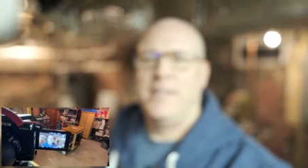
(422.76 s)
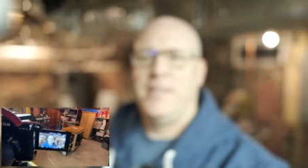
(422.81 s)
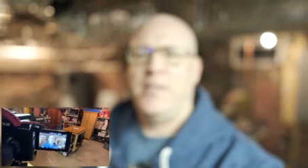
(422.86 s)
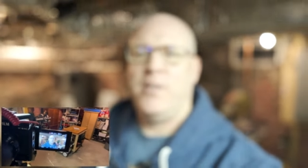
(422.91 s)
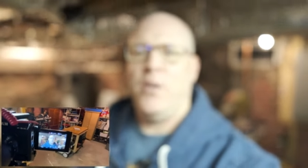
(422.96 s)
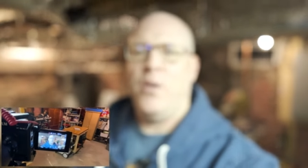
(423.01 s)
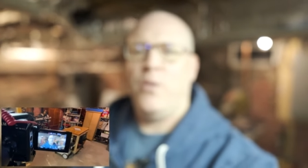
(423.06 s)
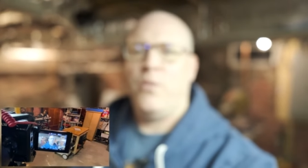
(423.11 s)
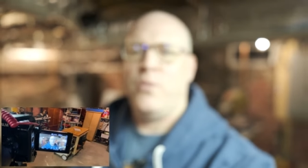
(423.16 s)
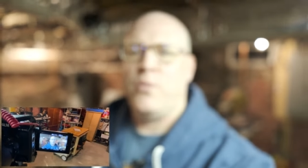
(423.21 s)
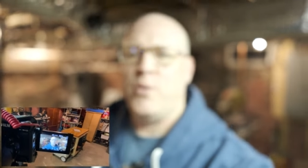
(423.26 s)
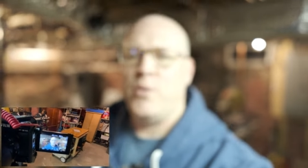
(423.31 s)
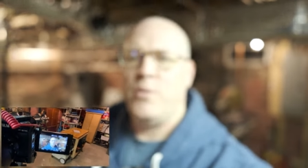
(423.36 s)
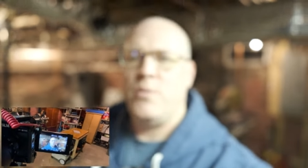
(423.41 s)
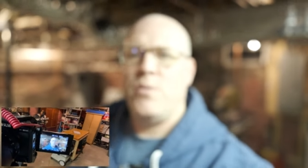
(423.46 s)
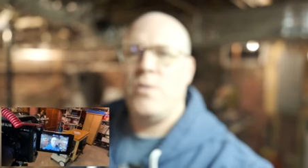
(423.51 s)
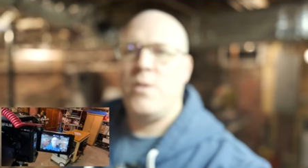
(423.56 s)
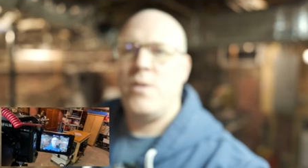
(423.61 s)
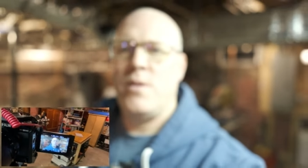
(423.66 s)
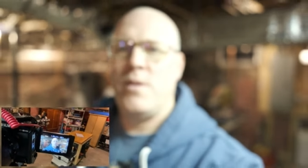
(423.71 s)
to go
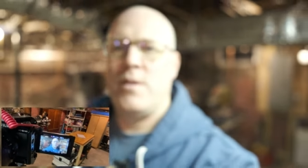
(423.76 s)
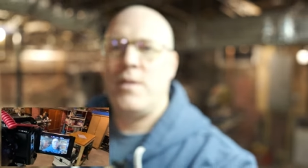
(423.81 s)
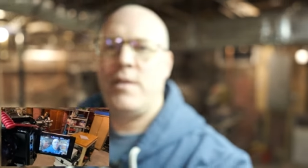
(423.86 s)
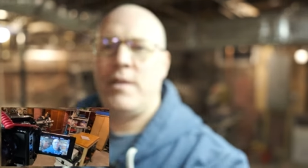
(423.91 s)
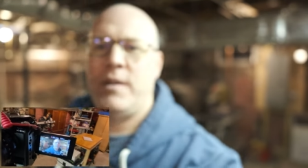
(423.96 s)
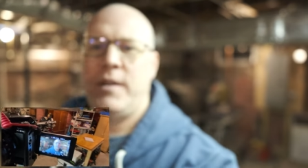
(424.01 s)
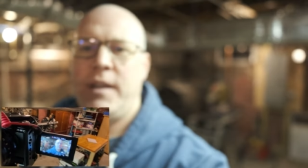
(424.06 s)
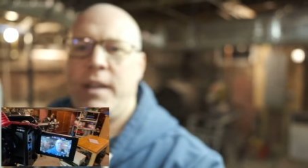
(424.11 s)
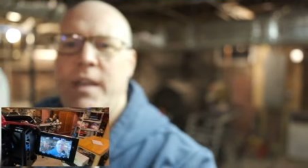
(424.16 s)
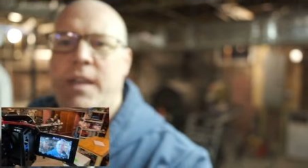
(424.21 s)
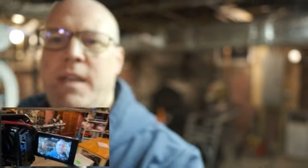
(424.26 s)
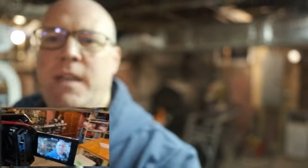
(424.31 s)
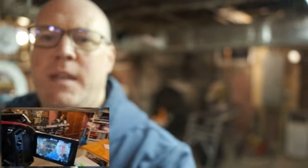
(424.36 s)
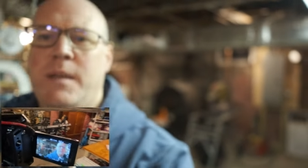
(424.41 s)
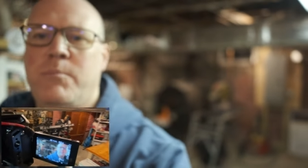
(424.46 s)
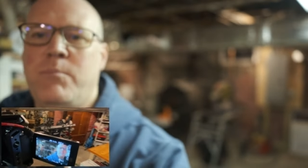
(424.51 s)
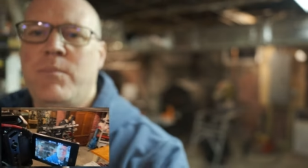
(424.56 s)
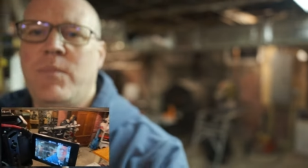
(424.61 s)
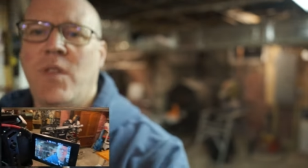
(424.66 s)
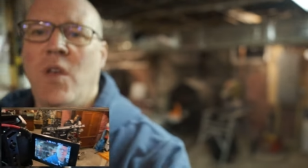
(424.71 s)
through.
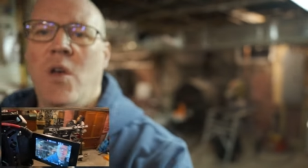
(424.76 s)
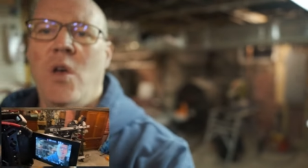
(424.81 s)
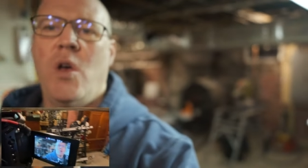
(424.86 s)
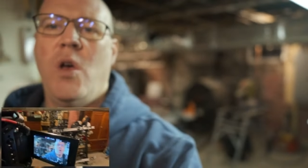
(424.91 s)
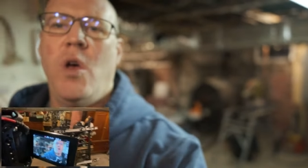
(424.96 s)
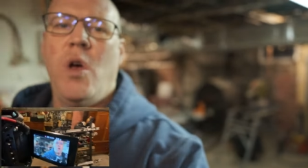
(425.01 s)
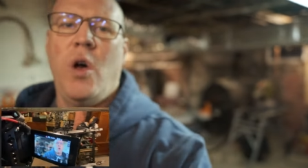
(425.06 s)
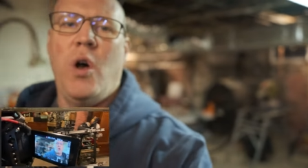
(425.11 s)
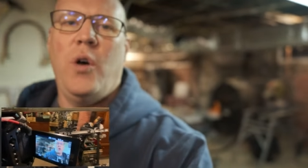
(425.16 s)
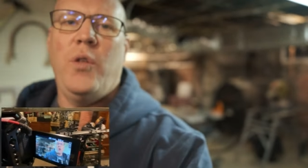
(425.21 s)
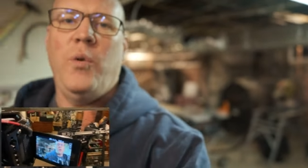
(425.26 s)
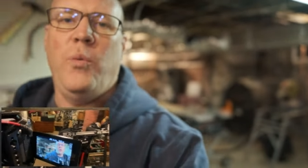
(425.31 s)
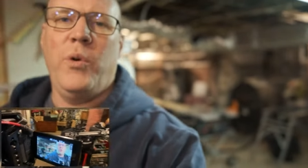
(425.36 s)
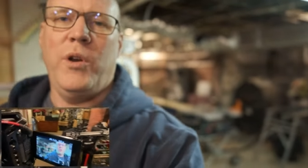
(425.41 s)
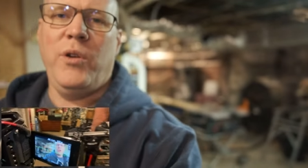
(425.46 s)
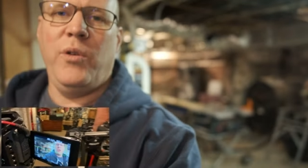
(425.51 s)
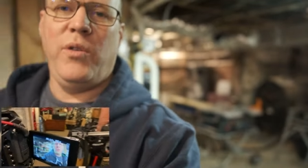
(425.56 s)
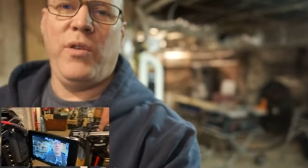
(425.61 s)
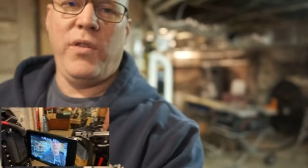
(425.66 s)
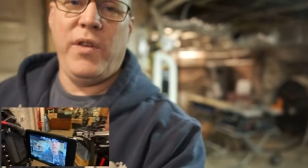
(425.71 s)
Um, although
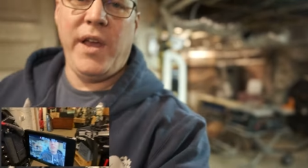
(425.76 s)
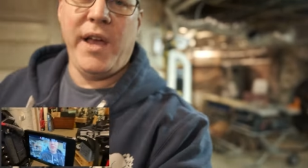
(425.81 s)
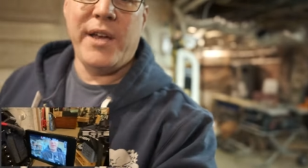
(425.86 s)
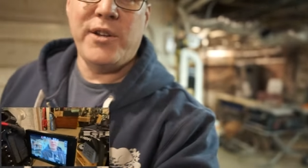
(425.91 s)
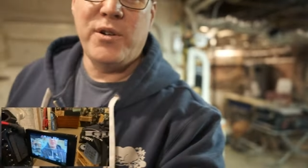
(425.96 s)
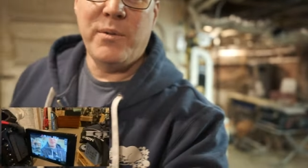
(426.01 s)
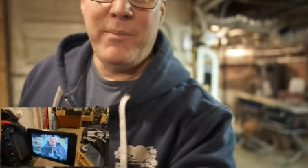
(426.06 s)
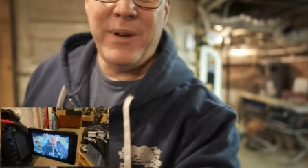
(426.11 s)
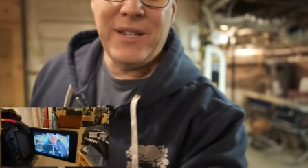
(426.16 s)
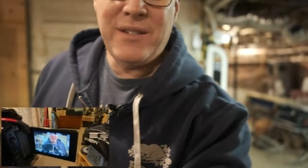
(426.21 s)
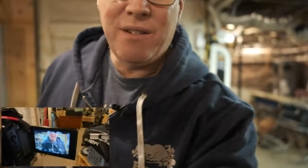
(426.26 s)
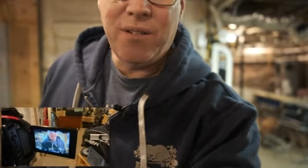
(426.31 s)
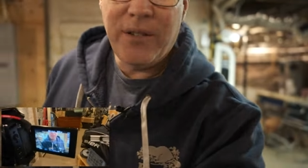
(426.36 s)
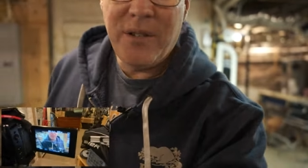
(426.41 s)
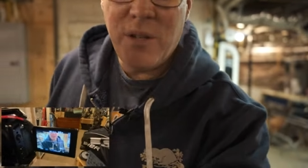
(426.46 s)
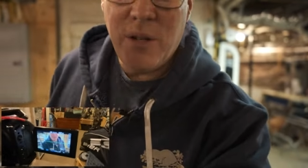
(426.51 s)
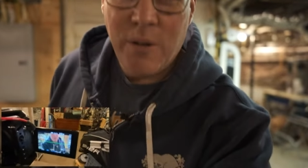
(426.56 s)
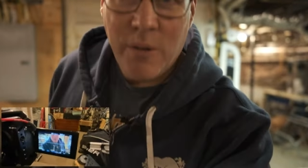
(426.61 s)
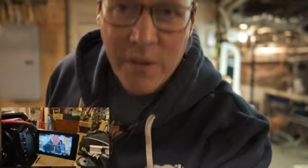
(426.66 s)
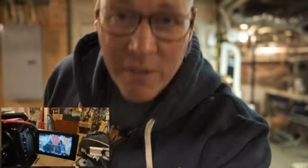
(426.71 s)
one other thing I should mention
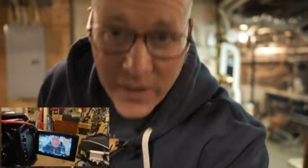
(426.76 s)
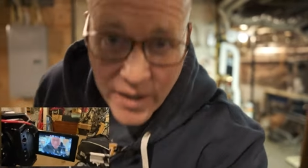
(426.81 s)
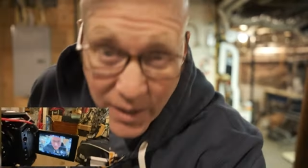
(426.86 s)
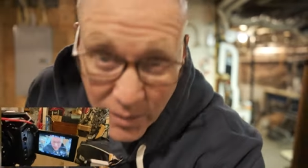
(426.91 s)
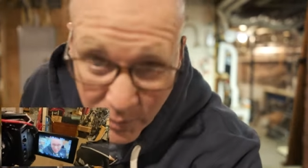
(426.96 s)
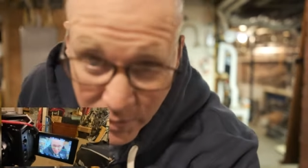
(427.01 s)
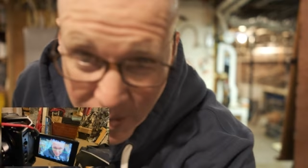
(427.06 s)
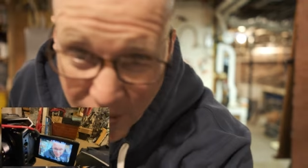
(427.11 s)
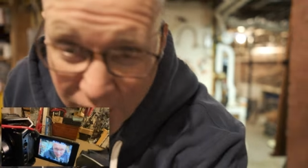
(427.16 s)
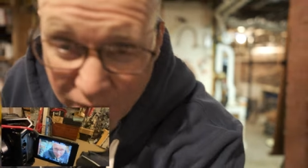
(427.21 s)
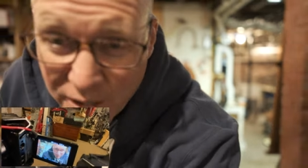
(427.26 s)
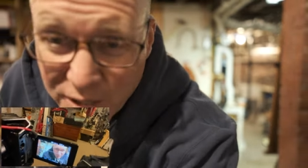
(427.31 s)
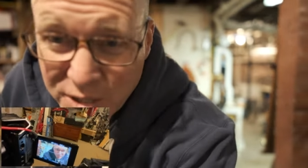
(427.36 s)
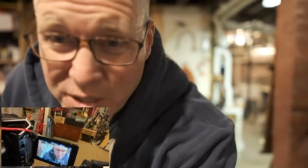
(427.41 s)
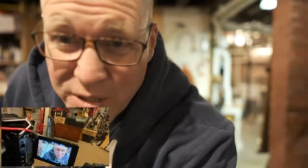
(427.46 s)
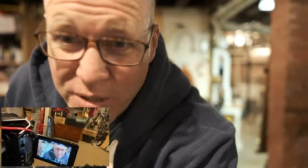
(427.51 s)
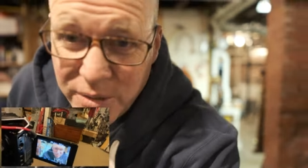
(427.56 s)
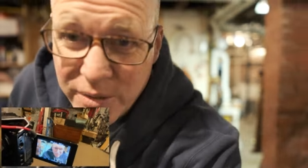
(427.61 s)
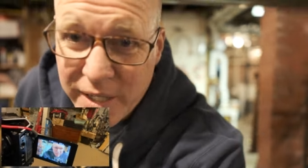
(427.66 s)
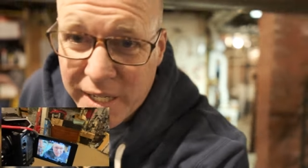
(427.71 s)
too is that we are
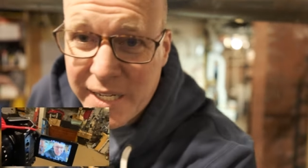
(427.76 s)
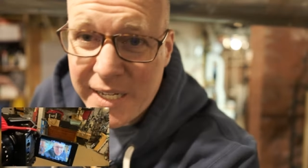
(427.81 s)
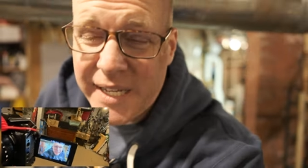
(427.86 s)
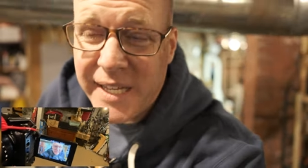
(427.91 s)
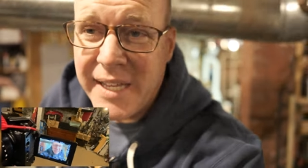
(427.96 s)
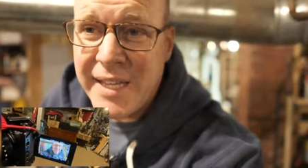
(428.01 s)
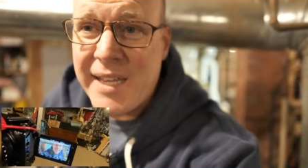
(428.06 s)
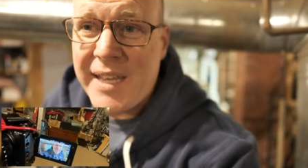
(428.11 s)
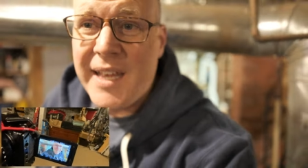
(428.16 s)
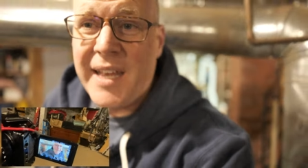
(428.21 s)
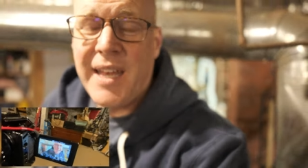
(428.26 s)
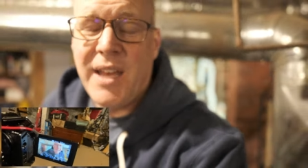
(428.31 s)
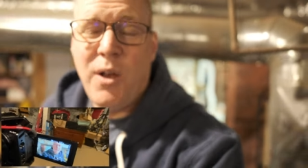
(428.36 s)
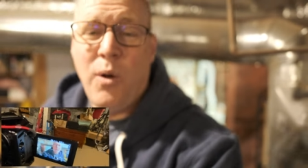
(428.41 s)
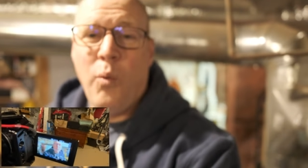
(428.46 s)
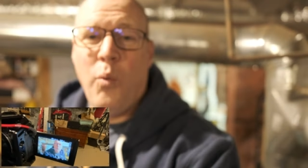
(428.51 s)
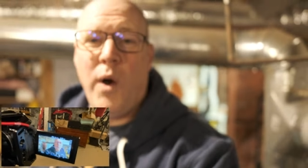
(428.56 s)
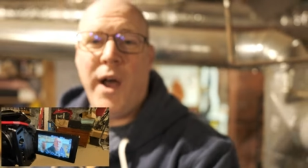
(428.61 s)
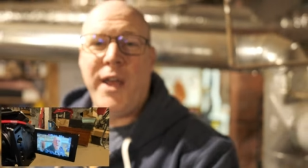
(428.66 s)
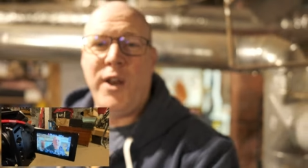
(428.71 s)
shooting
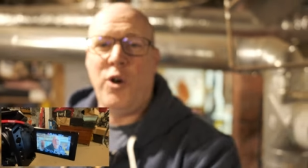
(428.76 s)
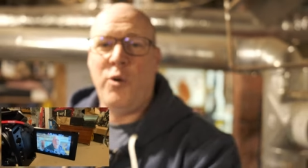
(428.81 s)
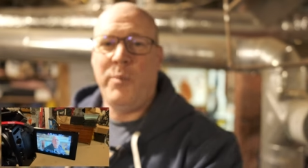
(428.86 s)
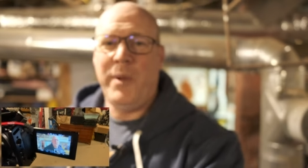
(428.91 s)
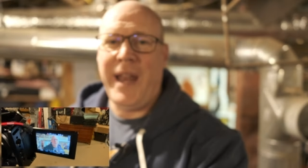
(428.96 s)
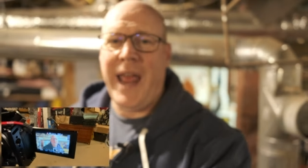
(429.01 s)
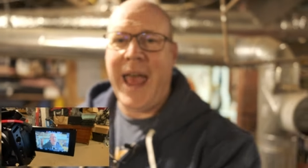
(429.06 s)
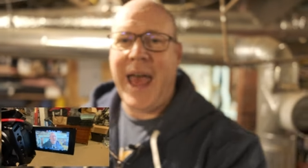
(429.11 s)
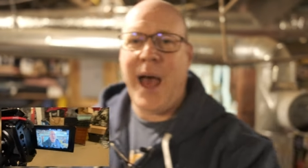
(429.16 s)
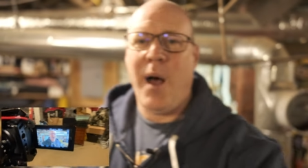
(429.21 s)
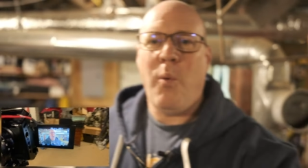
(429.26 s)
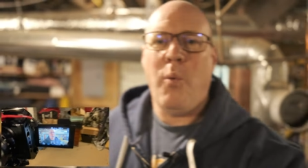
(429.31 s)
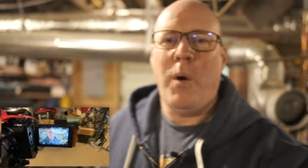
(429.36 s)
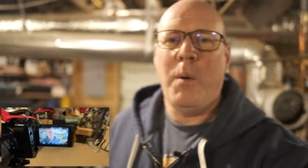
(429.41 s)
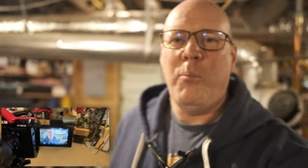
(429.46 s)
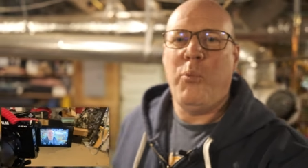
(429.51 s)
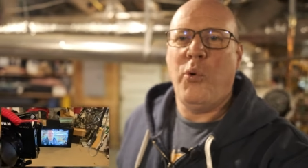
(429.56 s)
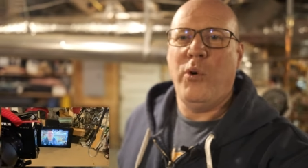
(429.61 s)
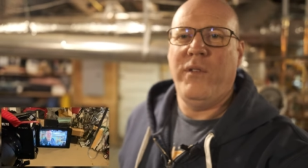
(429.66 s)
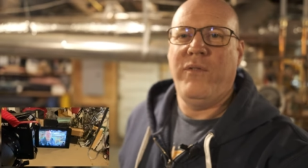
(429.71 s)
wide open at
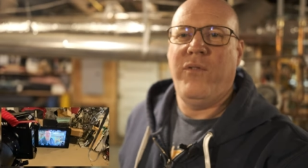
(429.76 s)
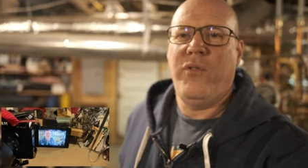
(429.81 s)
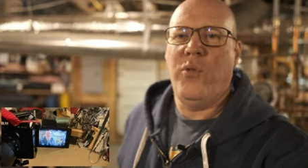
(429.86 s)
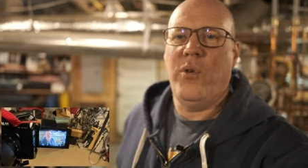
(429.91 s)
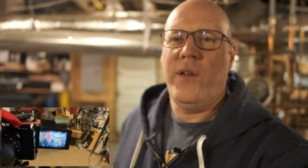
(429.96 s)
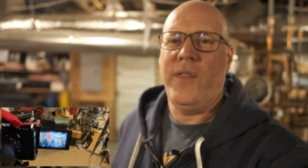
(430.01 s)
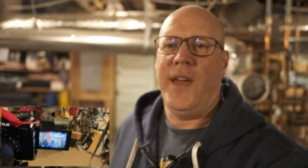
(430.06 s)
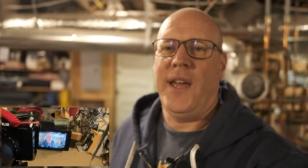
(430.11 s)
1.4.